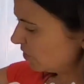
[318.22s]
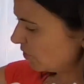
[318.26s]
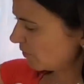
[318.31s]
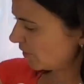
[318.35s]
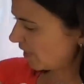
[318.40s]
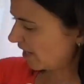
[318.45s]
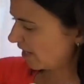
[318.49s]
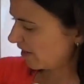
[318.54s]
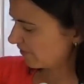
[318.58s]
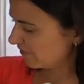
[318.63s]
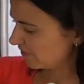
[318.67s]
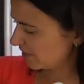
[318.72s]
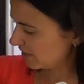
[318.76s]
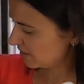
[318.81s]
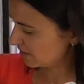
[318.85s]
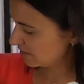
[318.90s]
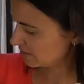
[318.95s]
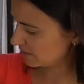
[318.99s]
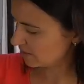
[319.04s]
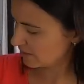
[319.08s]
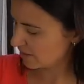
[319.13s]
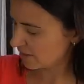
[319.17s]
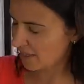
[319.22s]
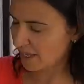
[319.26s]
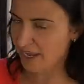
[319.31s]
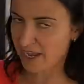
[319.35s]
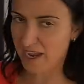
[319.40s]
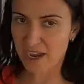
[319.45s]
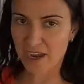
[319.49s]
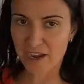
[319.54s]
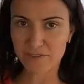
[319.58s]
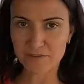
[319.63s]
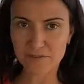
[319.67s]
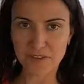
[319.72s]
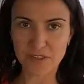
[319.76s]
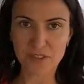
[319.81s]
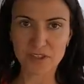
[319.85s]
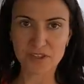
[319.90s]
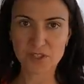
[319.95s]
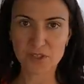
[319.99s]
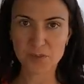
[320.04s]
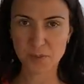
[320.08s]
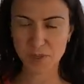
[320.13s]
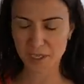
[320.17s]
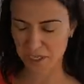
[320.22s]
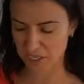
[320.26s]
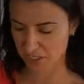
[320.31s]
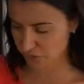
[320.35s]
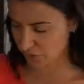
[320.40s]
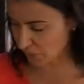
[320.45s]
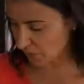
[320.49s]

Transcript: don't have this. They have the swinging